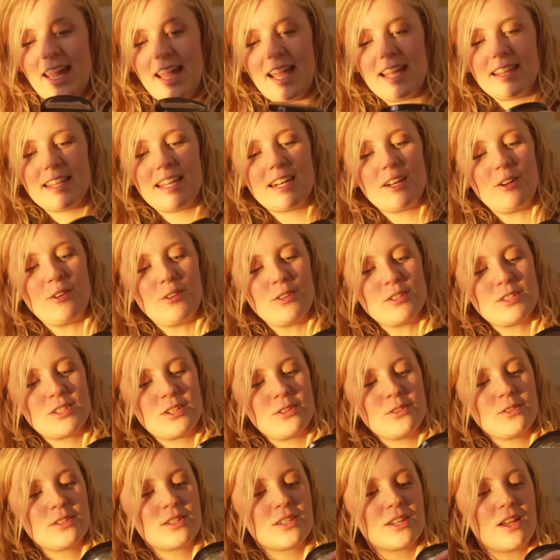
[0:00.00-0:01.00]
And then
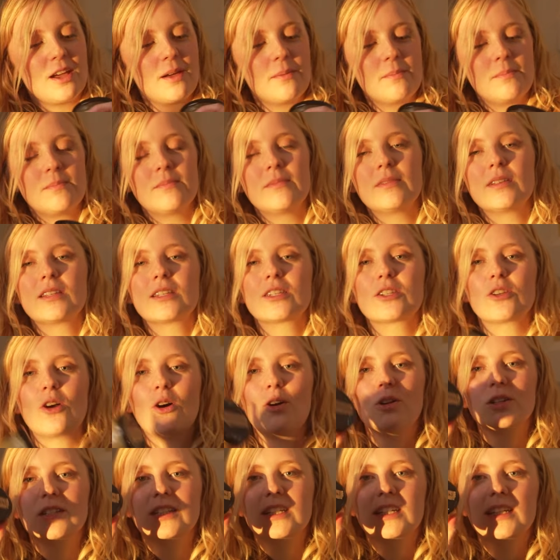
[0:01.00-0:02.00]
also some
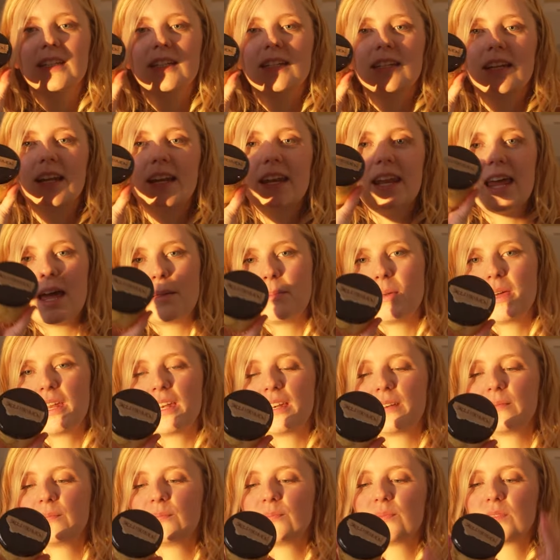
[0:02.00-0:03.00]
salted
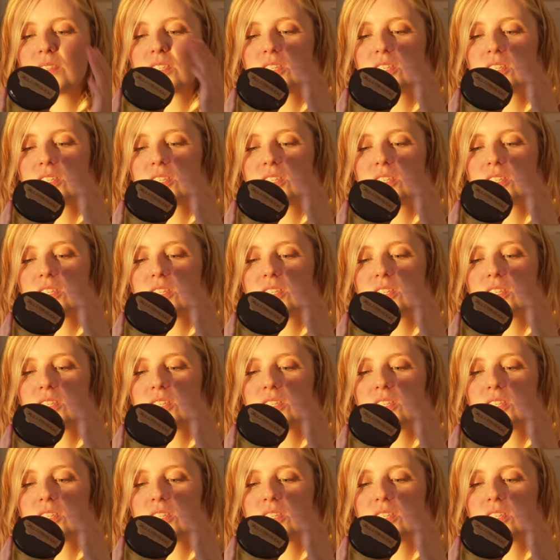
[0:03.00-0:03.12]
lemon.